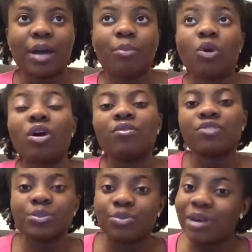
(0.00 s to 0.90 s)
I'm more
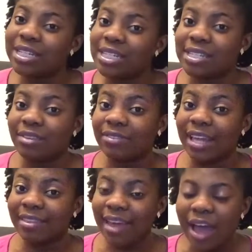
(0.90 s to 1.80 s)
comfortable writing stuff
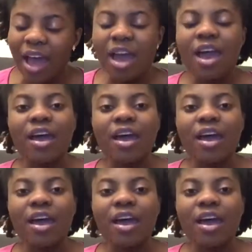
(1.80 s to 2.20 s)
like that